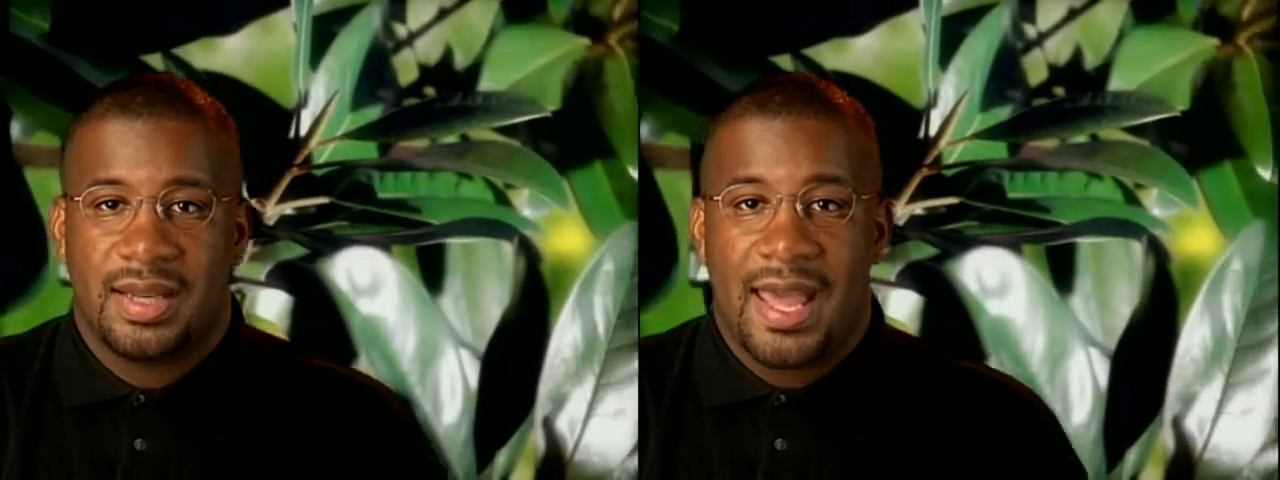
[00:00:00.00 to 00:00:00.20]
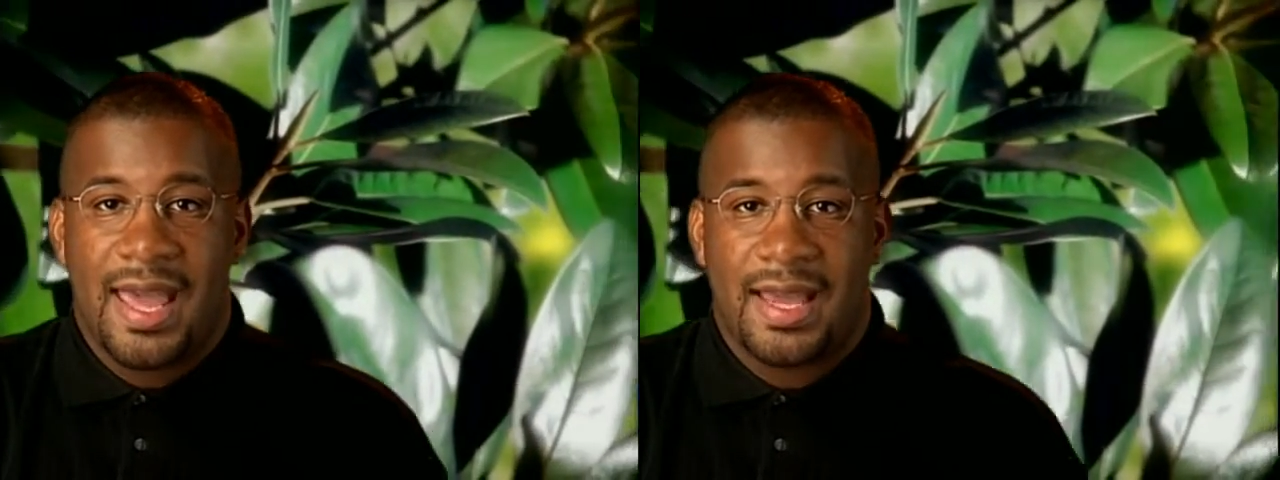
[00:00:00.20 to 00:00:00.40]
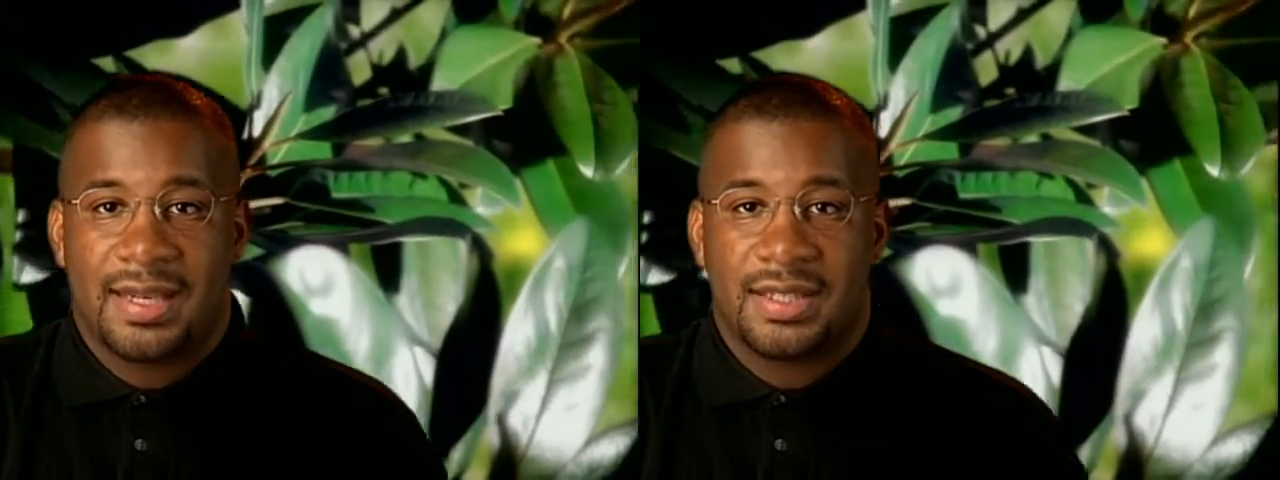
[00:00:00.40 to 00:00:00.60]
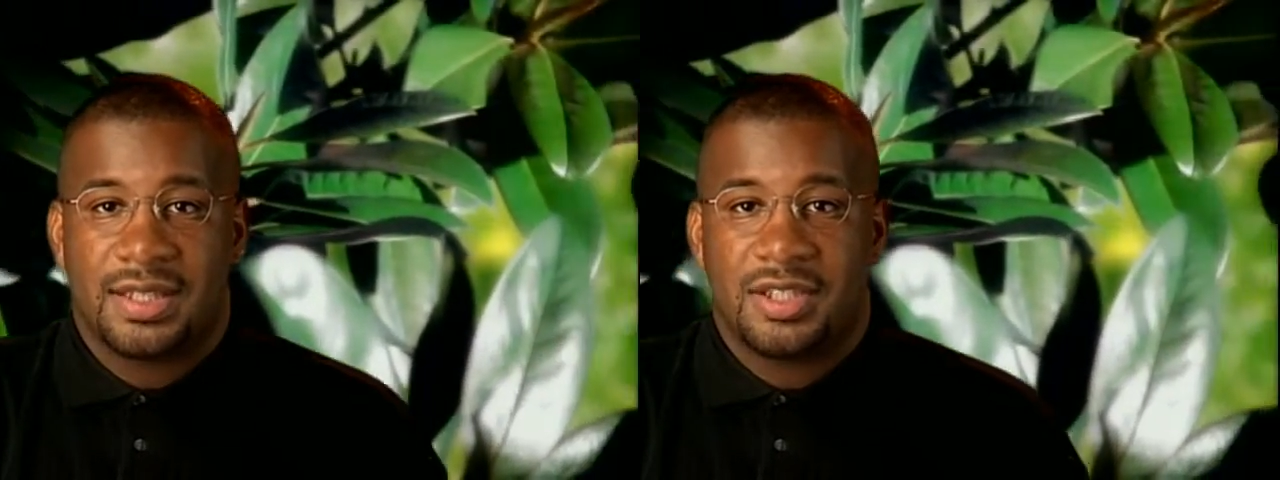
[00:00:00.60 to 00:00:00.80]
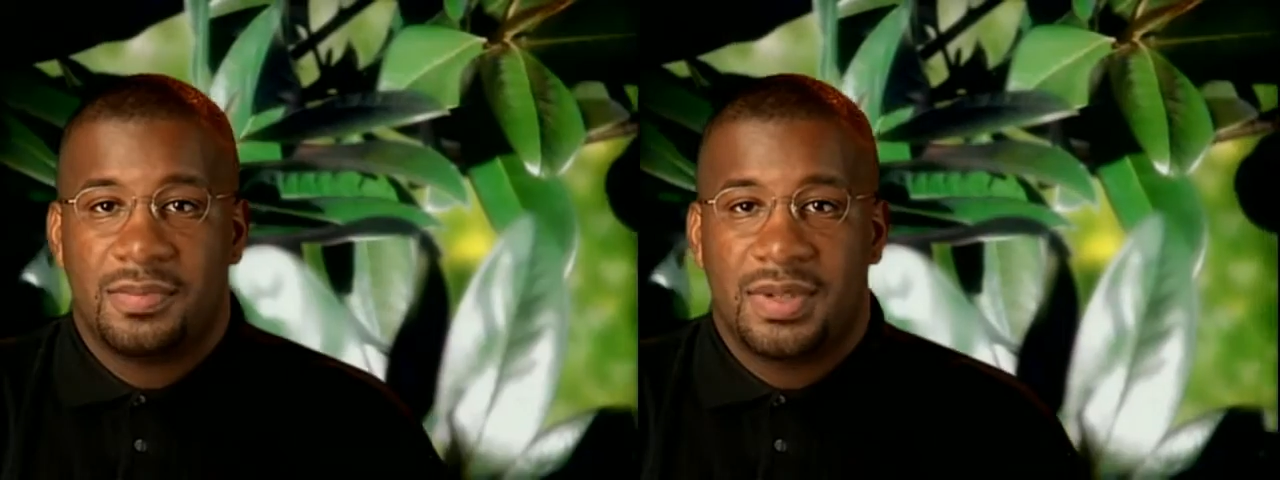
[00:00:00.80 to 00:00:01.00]
and
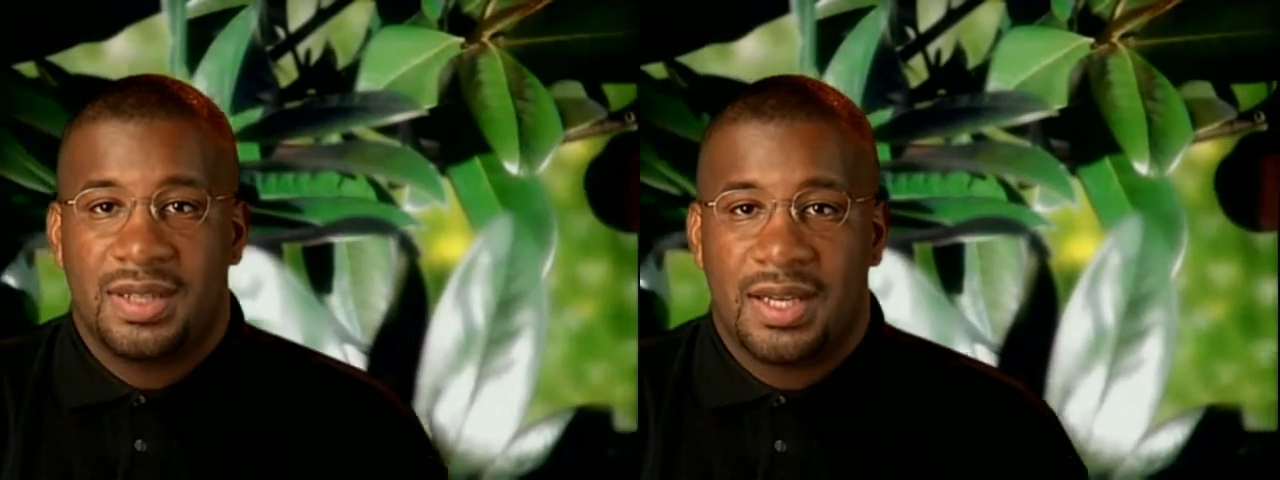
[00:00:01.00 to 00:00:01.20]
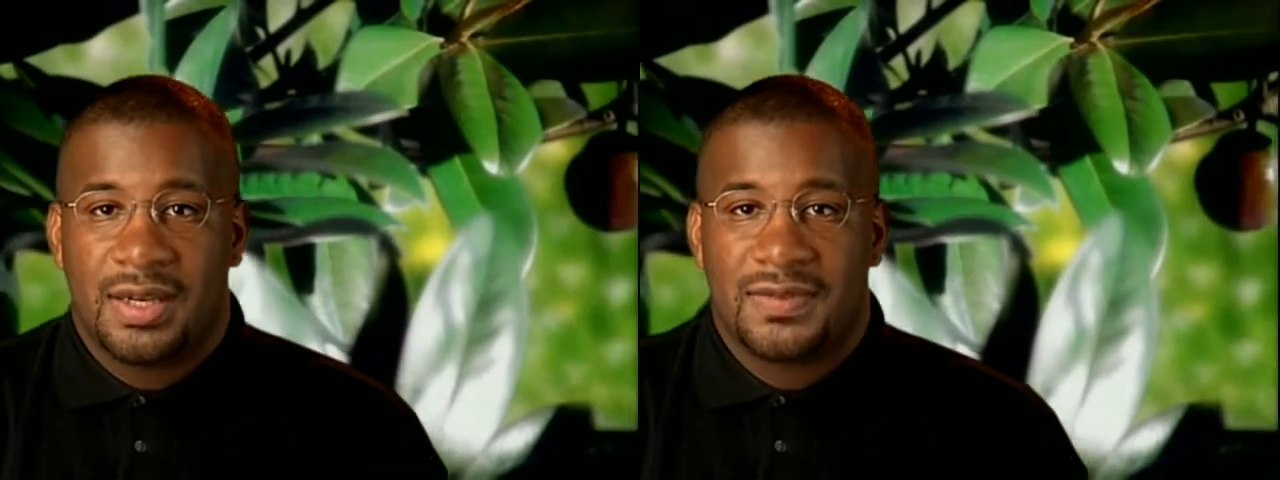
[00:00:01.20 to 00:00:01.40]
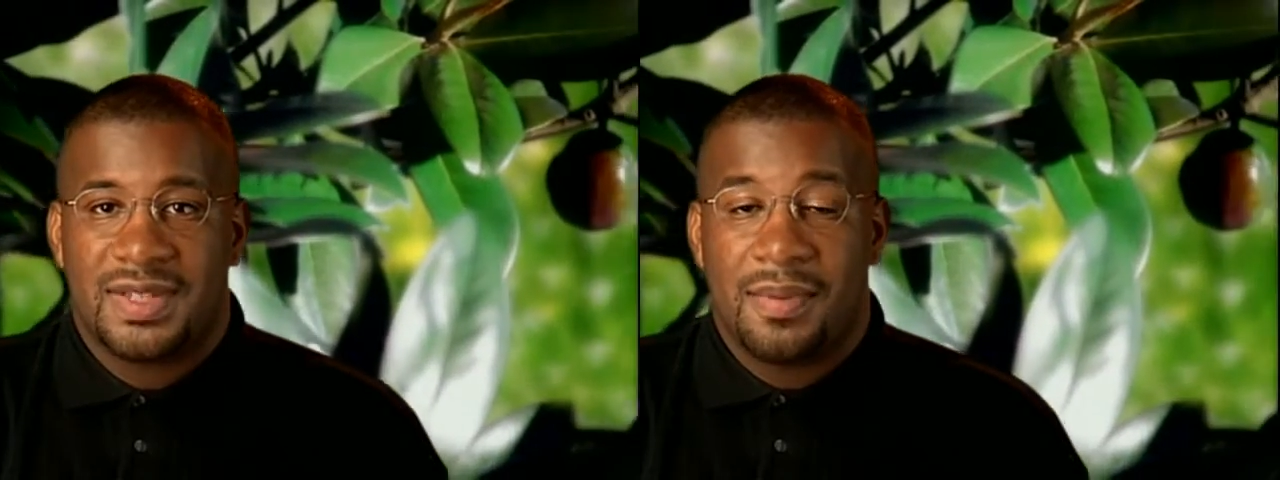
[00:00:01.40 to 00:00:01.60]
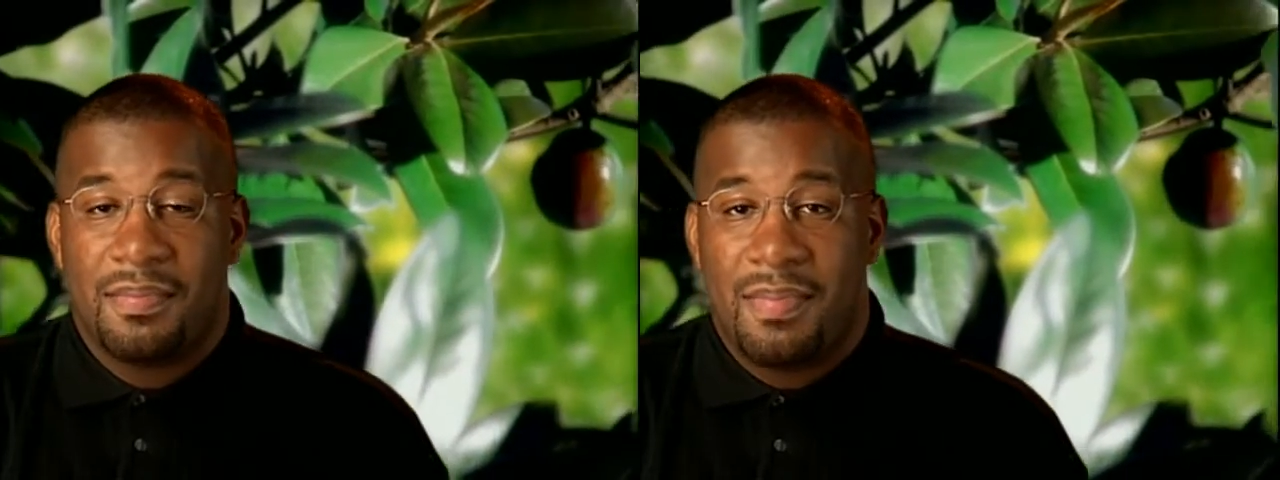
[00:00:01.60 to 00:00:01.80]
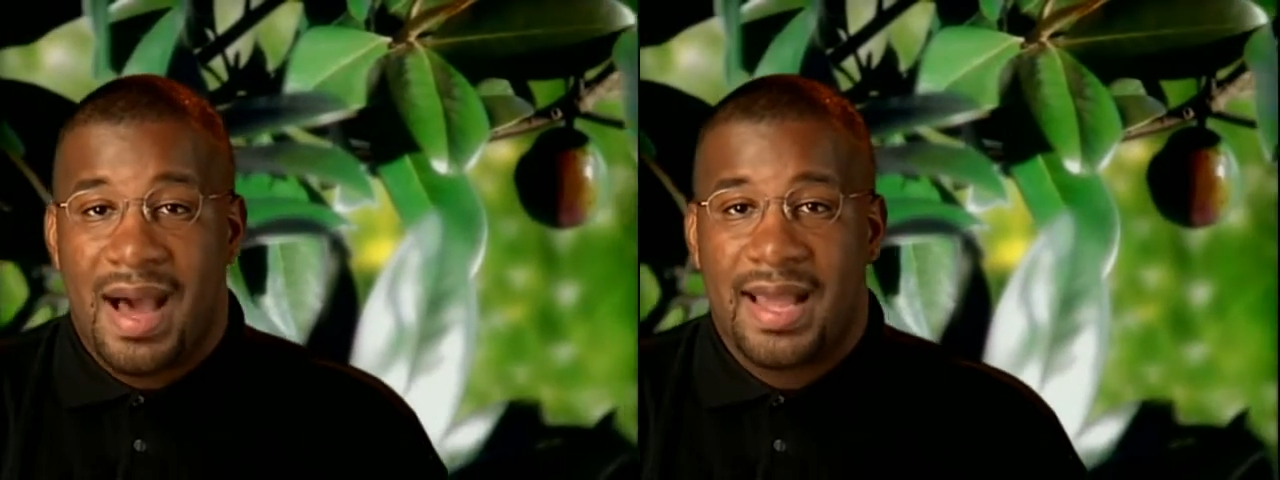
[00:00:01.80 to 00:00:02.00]
to be loved
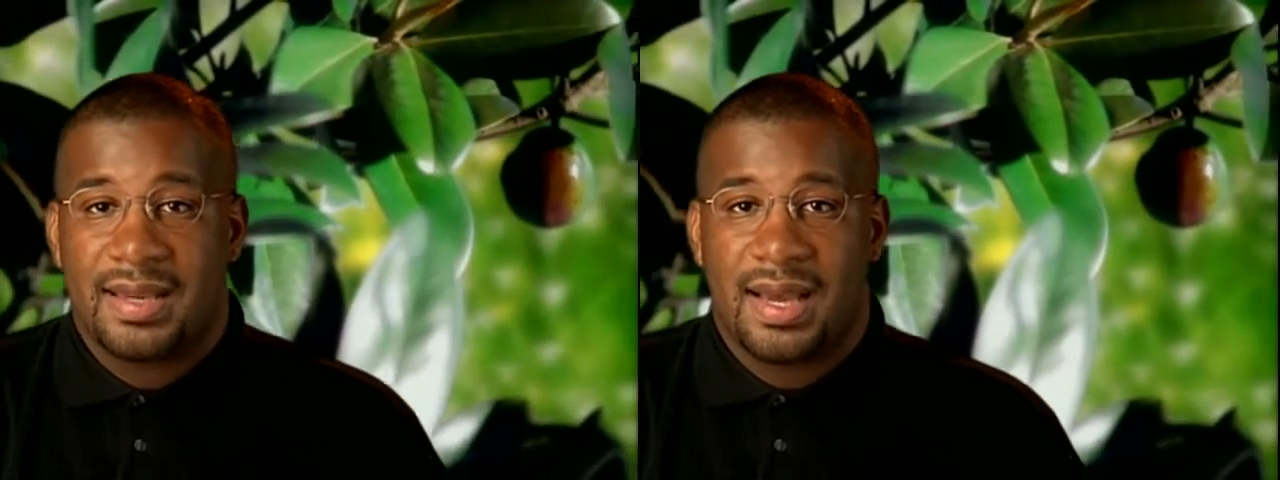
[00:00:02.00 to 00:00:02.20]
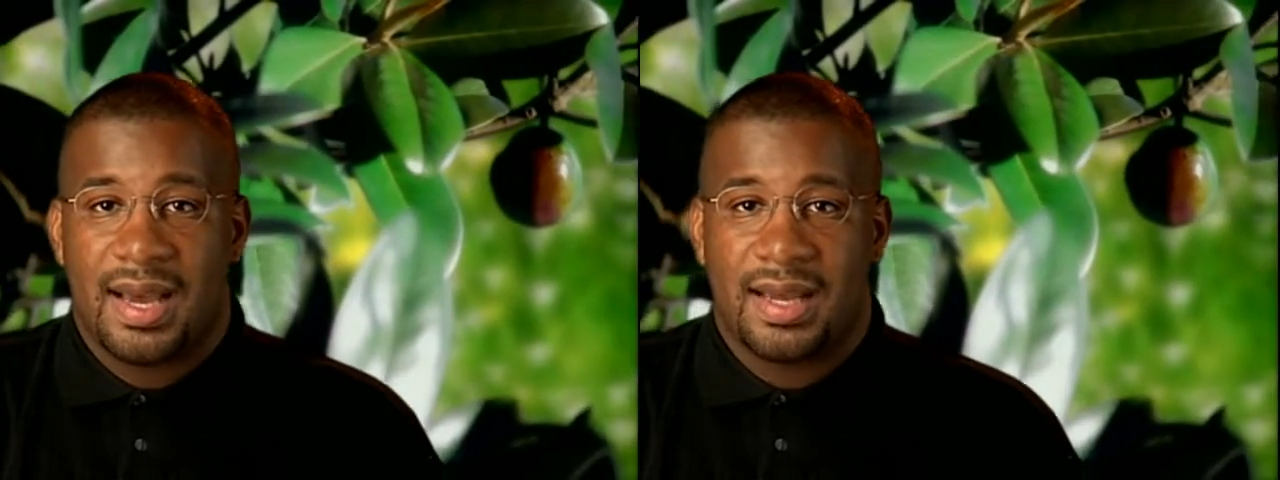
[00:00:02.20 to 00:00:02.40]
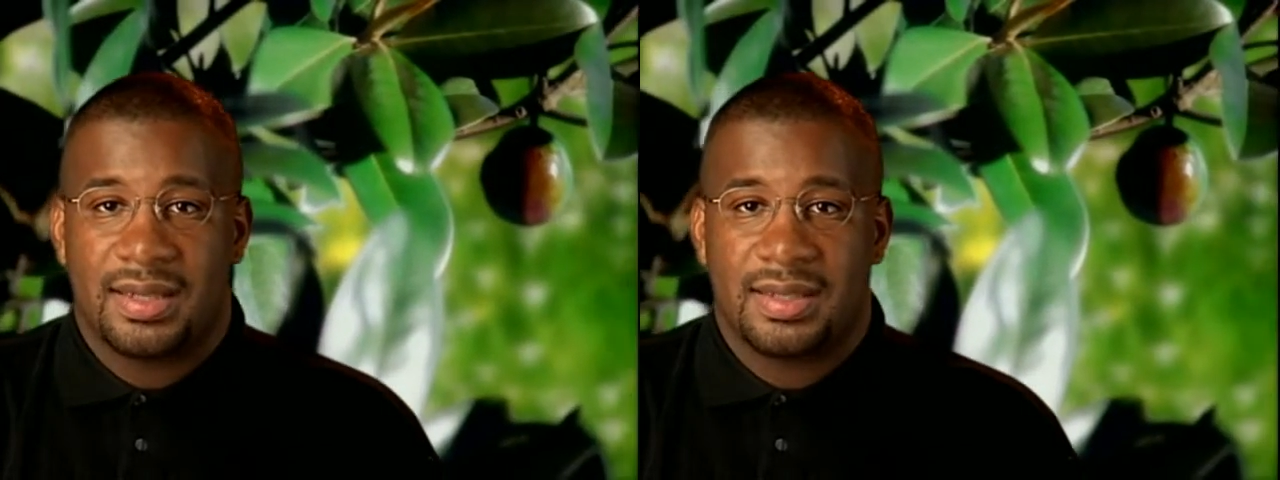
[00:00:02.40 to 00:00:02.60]
by God.